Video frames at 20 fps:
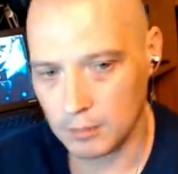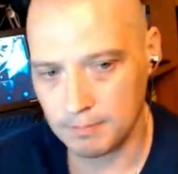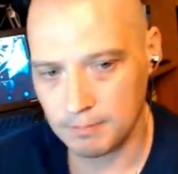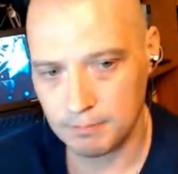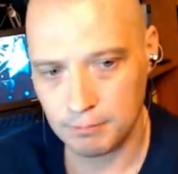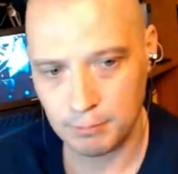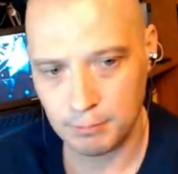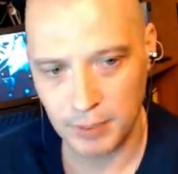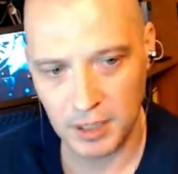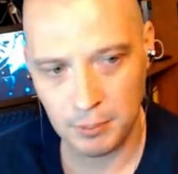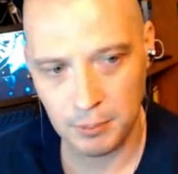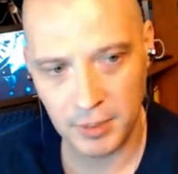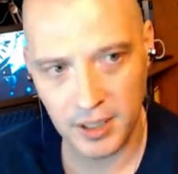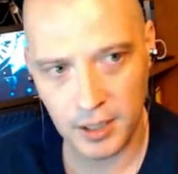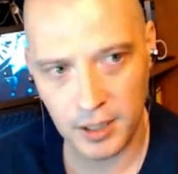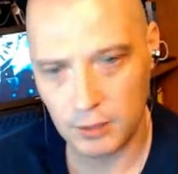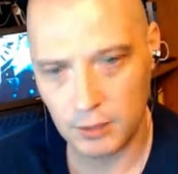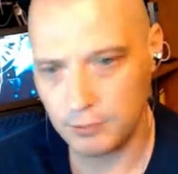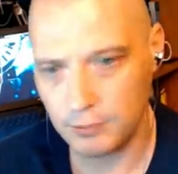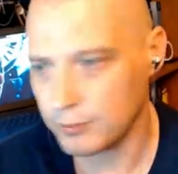uh,
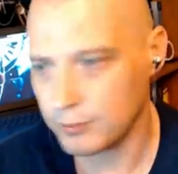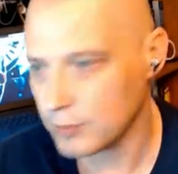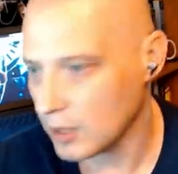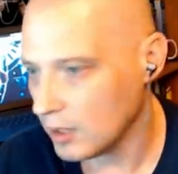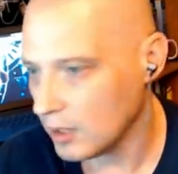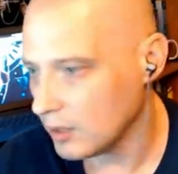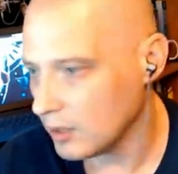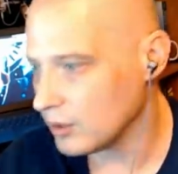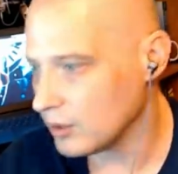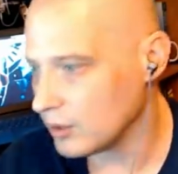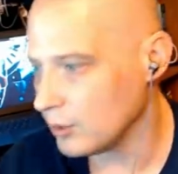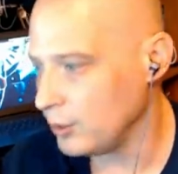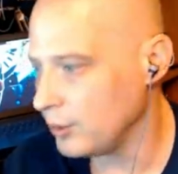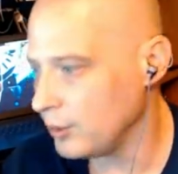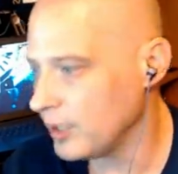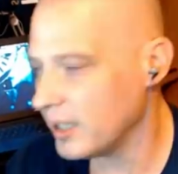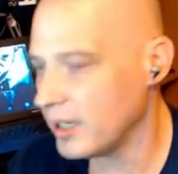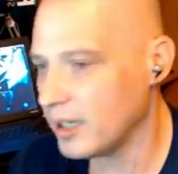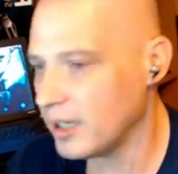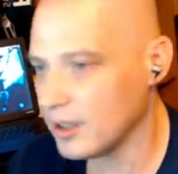PayPal so
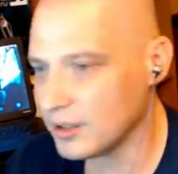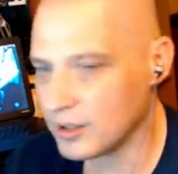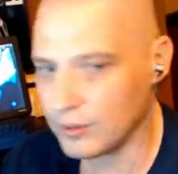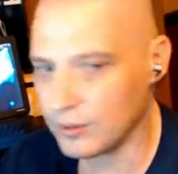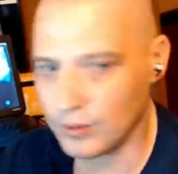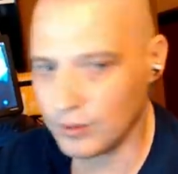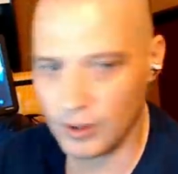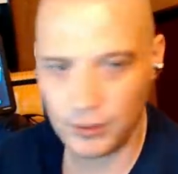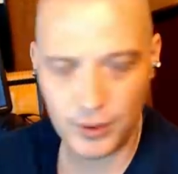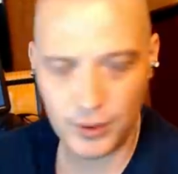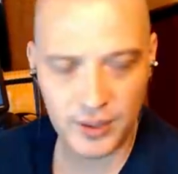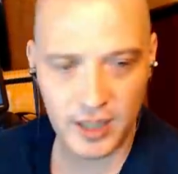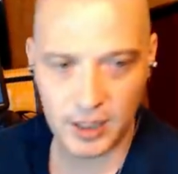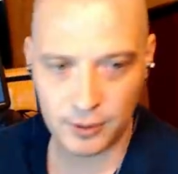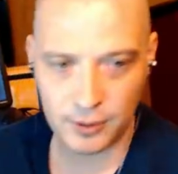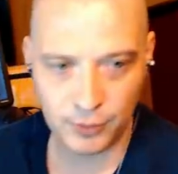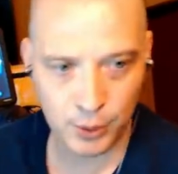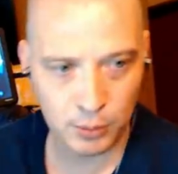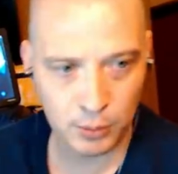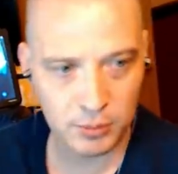you guys, if, if you
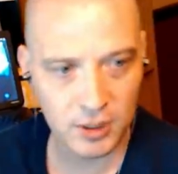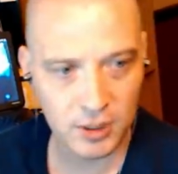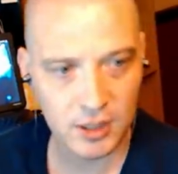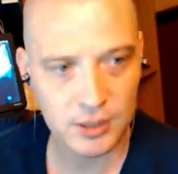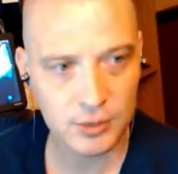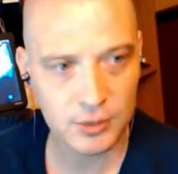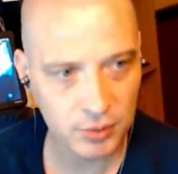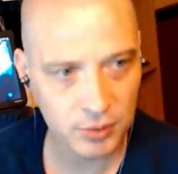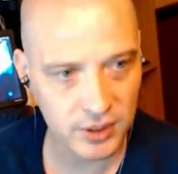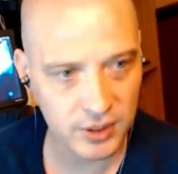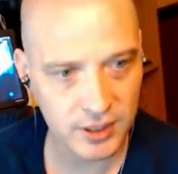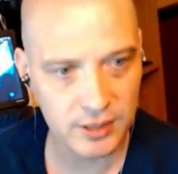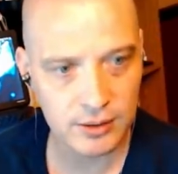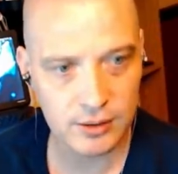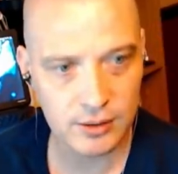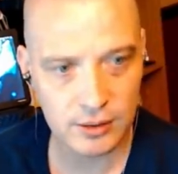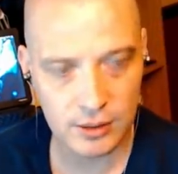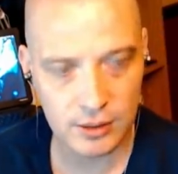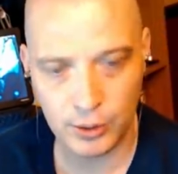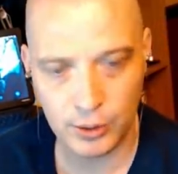got a few bucks,
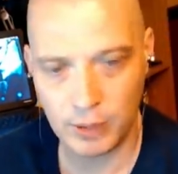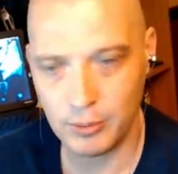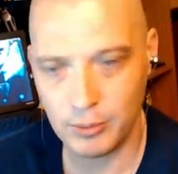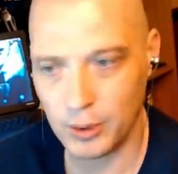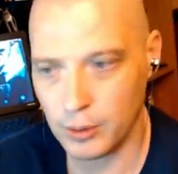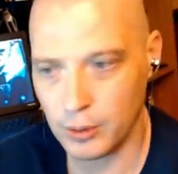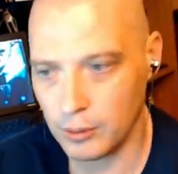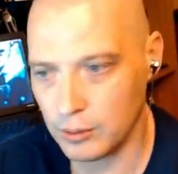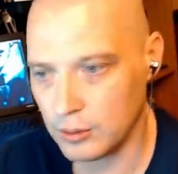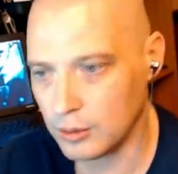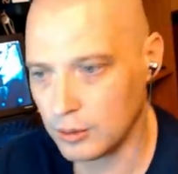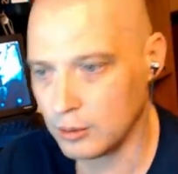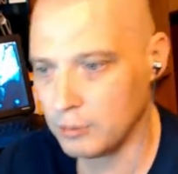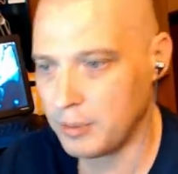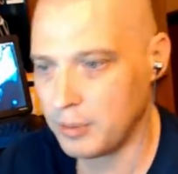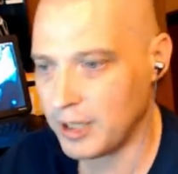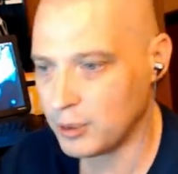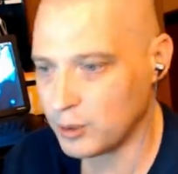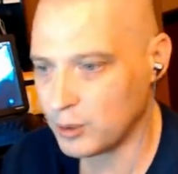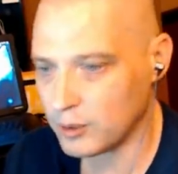please contribute
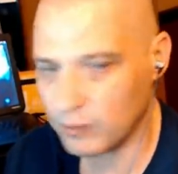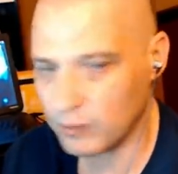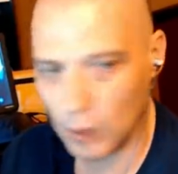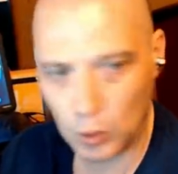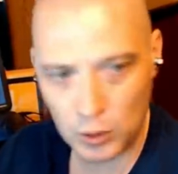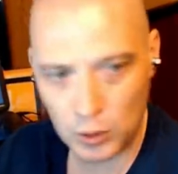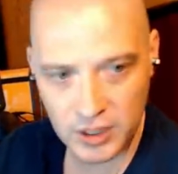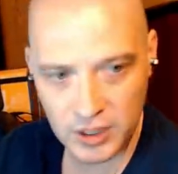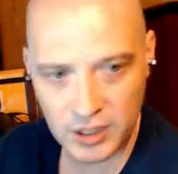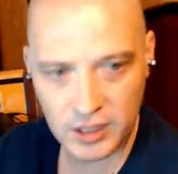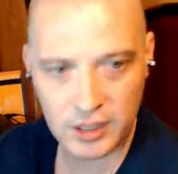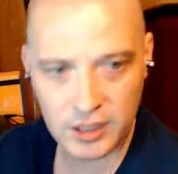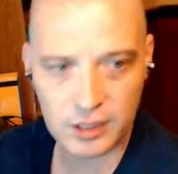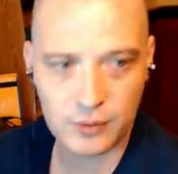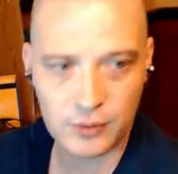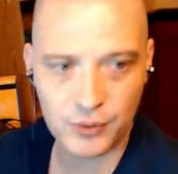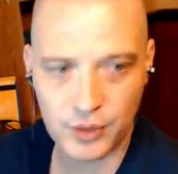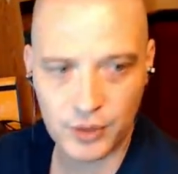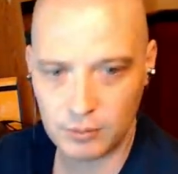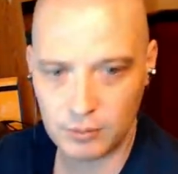to Patrick
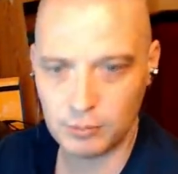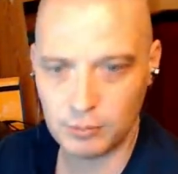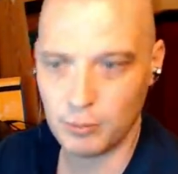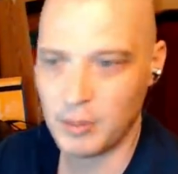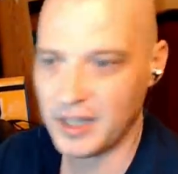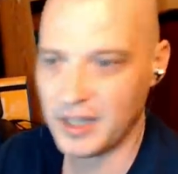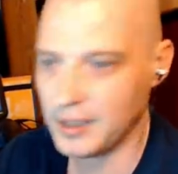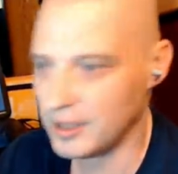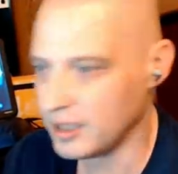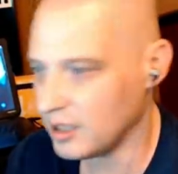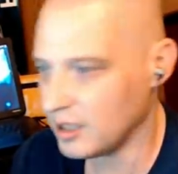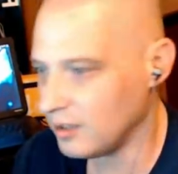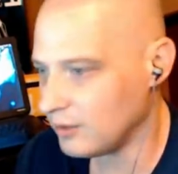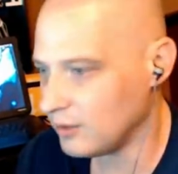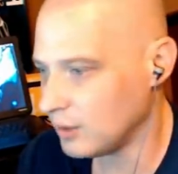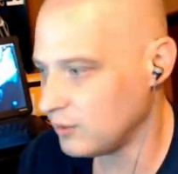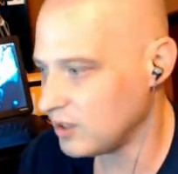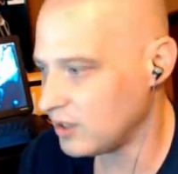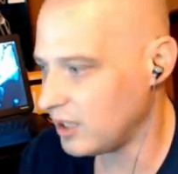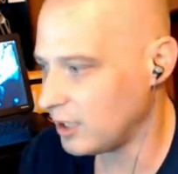Volkerding, the main
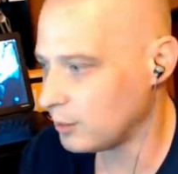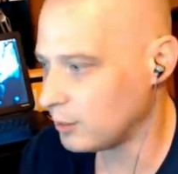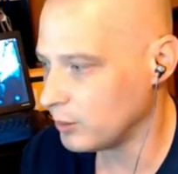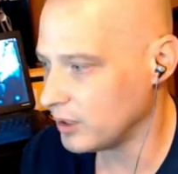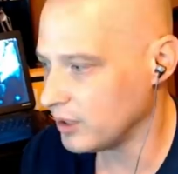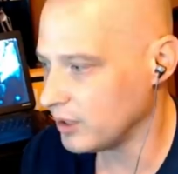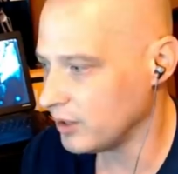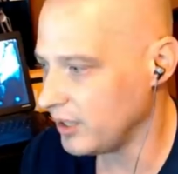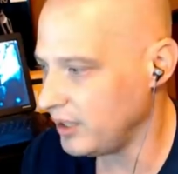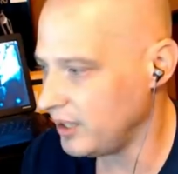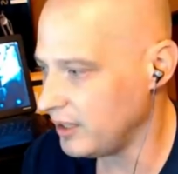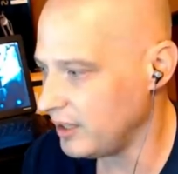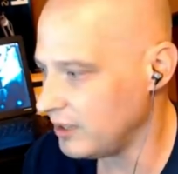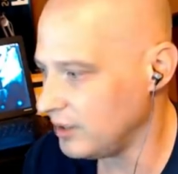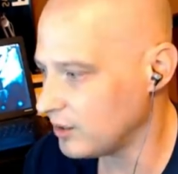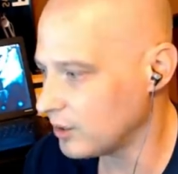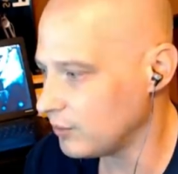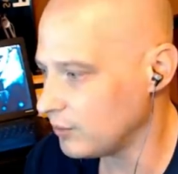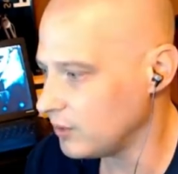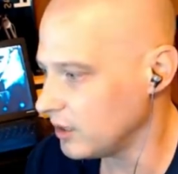dev of Slackware. He
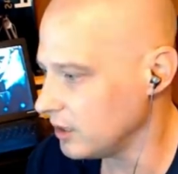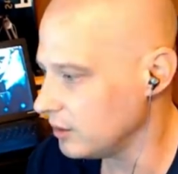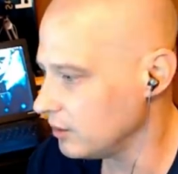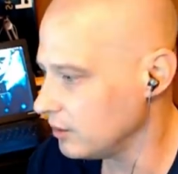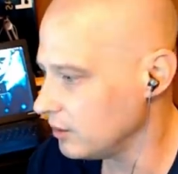needs the